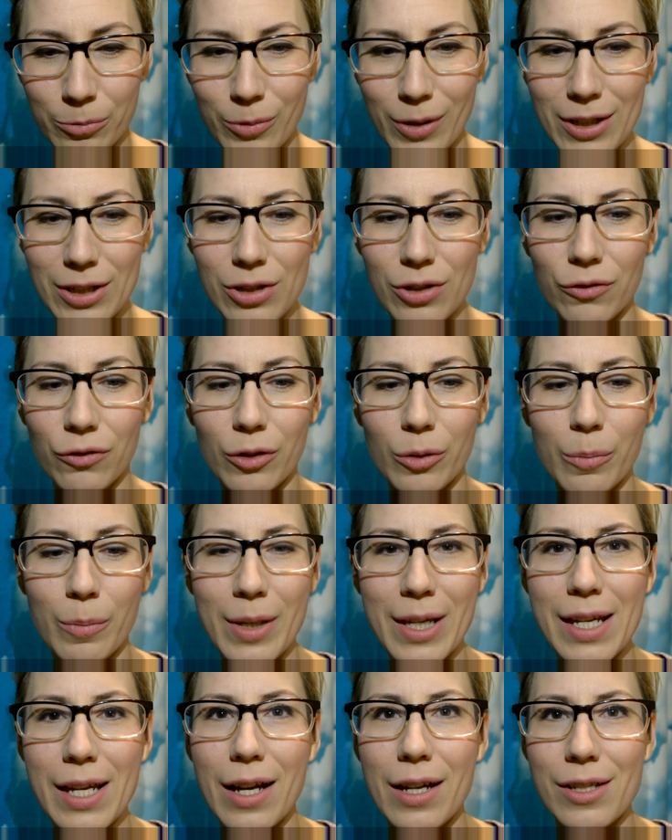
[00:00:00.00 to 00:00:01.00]
which for
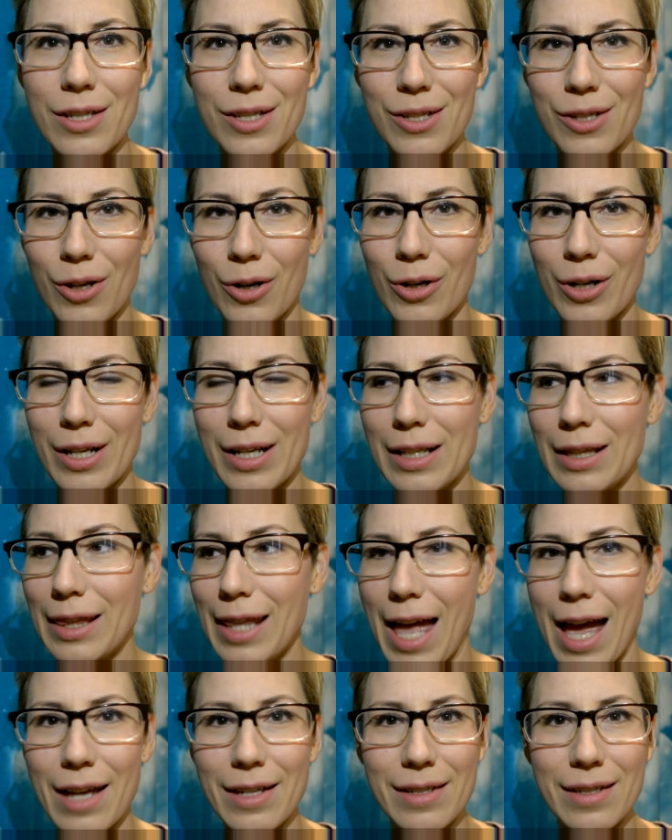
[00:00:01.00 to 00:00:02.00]
me, I started
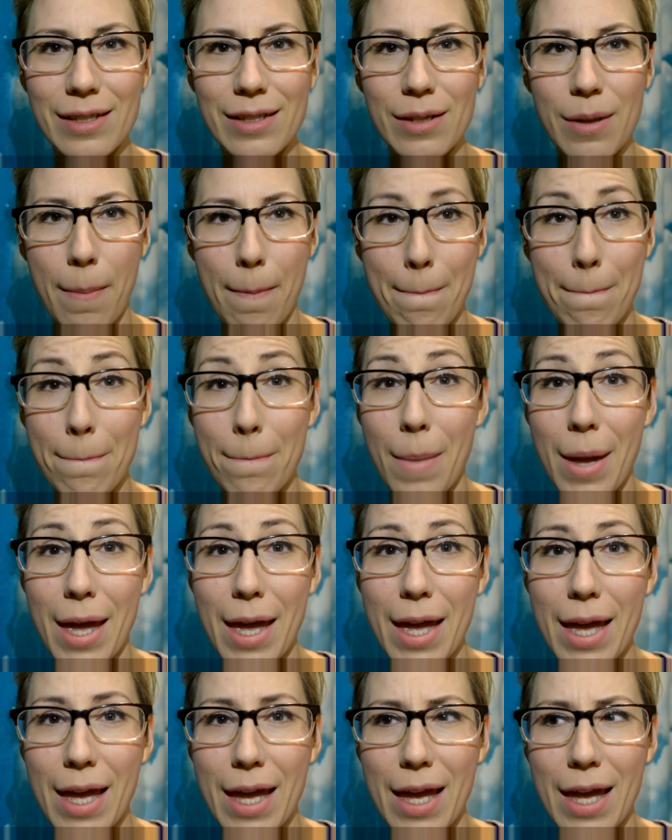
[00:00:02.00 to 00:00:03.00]
last
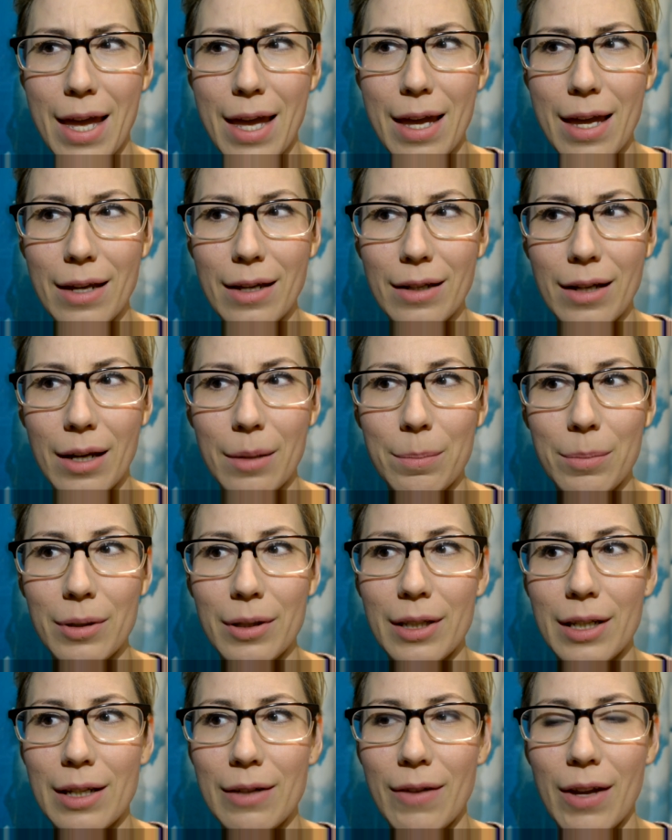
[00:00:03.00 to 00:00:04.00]
May, I
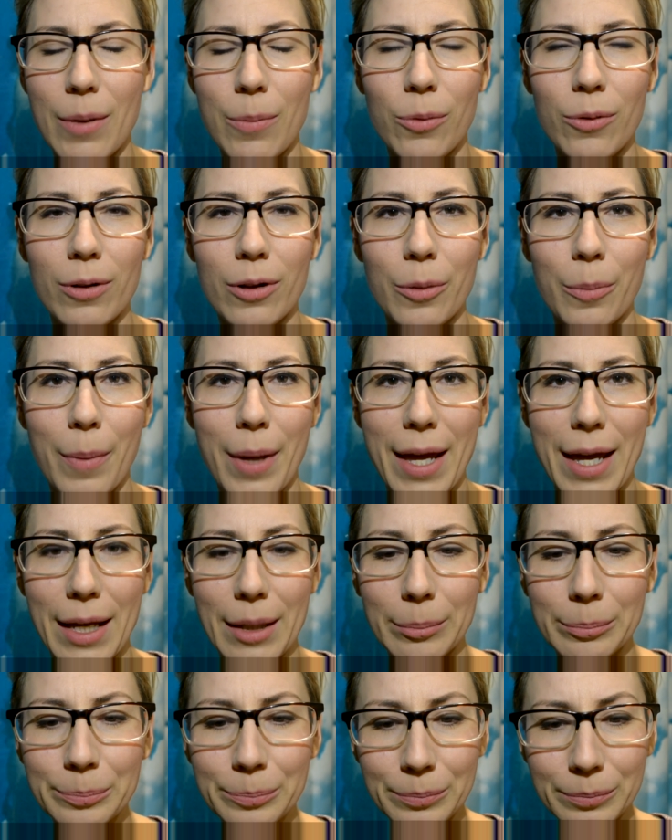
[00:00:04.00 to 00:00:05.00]
believe, April or May.